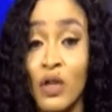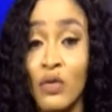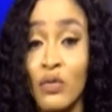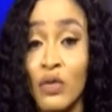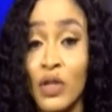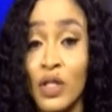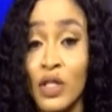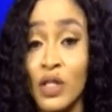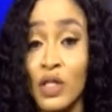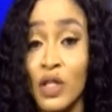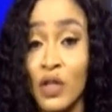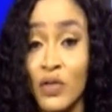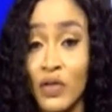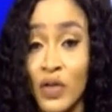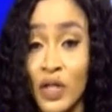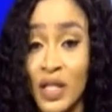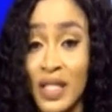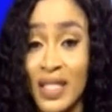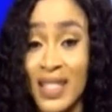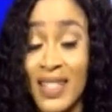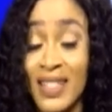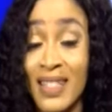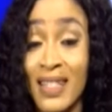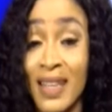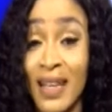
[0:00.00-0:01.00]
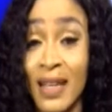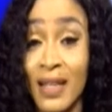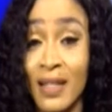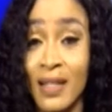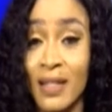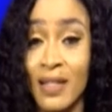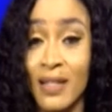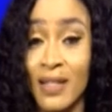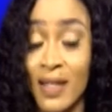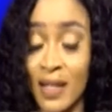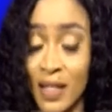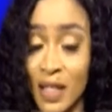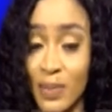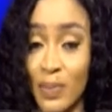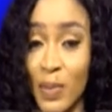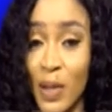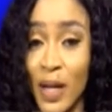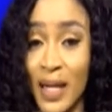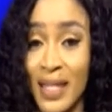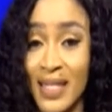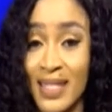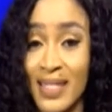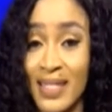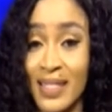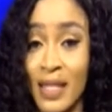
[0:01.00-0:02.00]
resurfaced again,
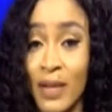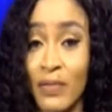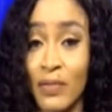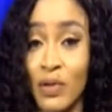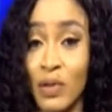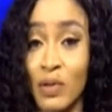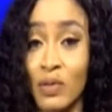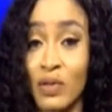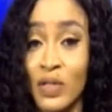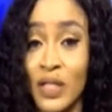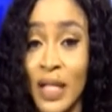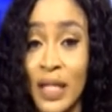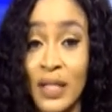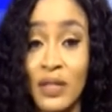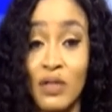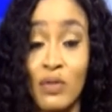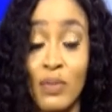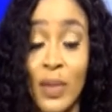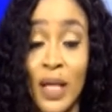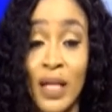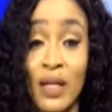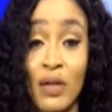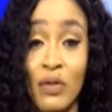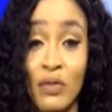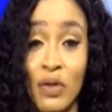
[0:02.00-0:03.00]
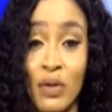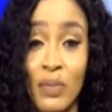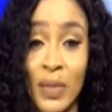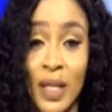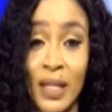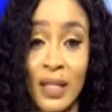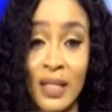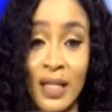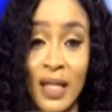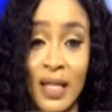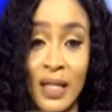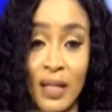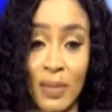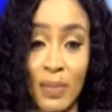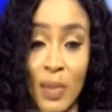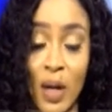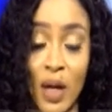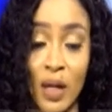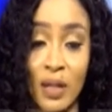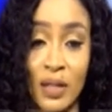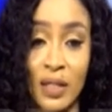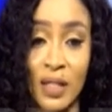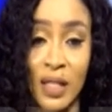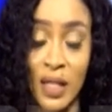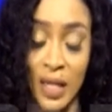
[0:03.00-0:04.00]
despite several gentlemen agreements in the
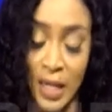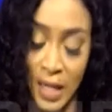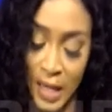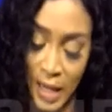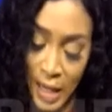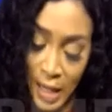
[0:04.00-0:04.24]
past.